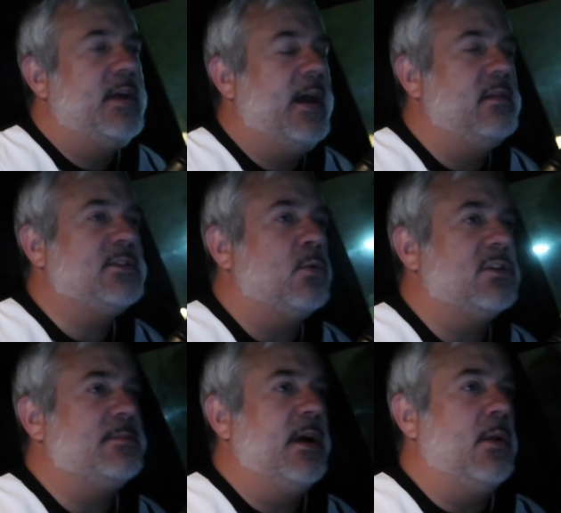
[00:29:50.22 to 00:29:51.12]
The Headless
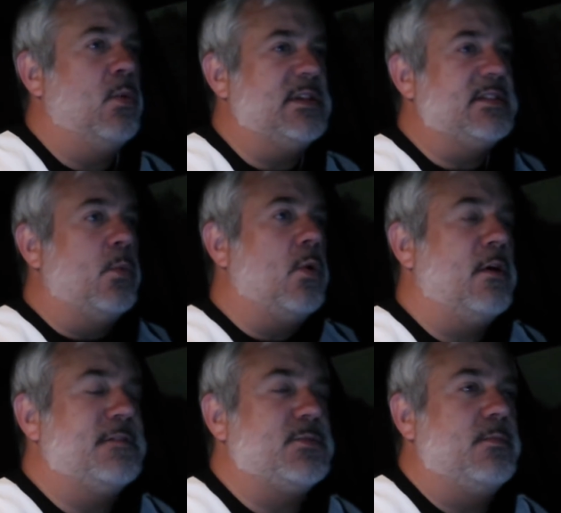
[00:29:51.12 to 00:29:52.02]
Horseman was the
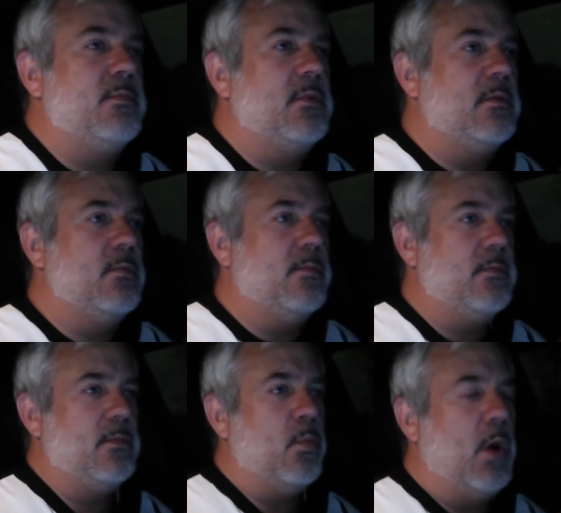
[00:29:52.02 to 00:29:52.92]
wolf's
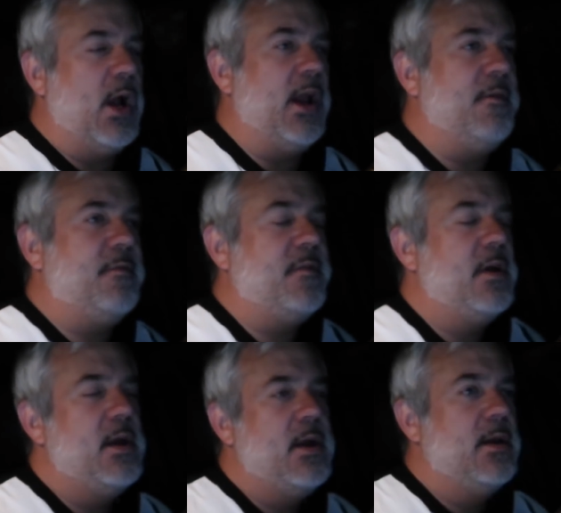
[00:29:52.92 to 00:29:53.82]
wife.
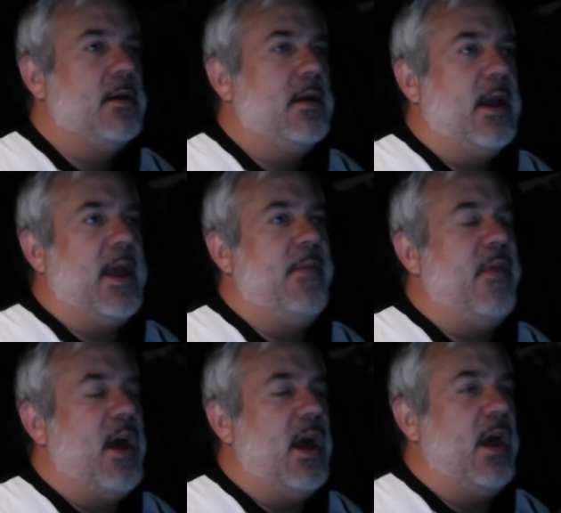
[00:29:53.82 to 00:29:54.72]

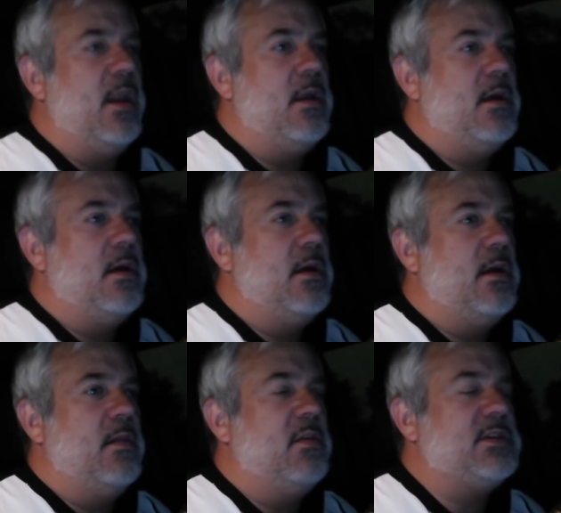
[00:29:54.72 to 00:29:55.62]
And then
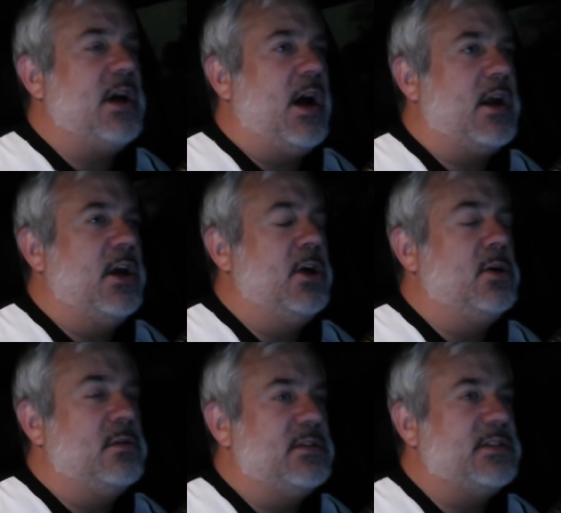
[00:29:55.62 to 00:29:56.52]
the
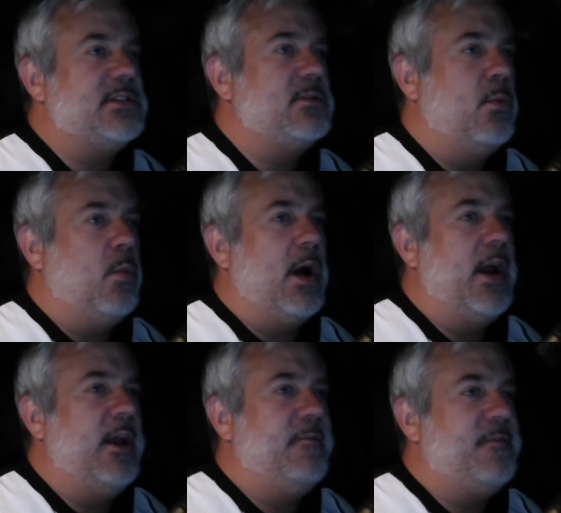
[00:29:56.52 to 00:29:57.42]
taco's
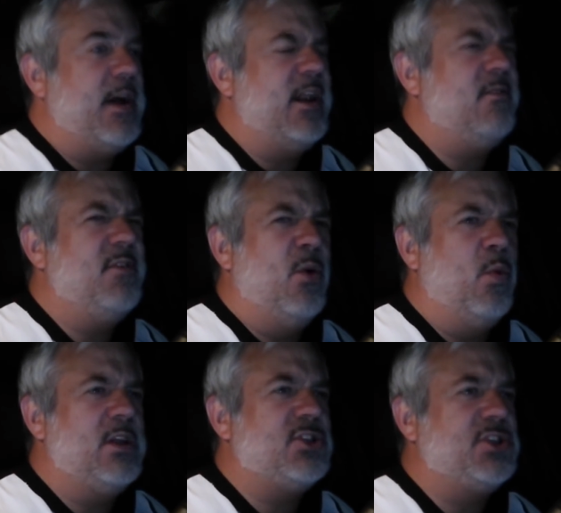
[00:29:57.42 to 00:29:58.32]
wife. I don't know
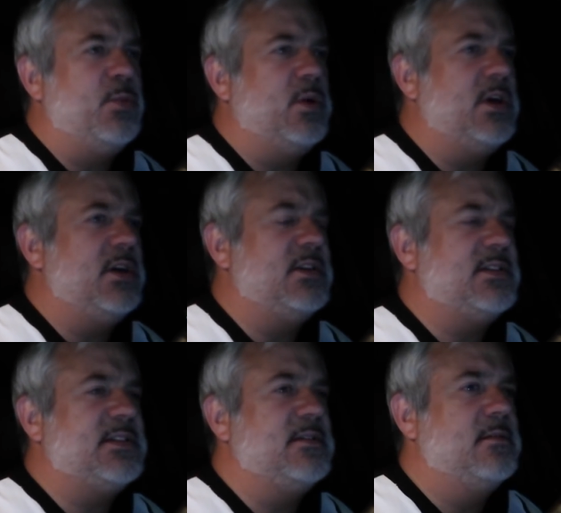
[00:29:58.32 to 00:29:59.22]
what she
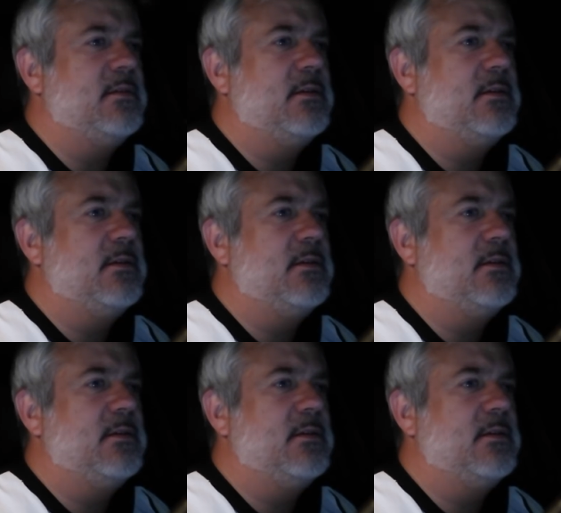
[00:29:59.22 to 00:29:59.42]
was.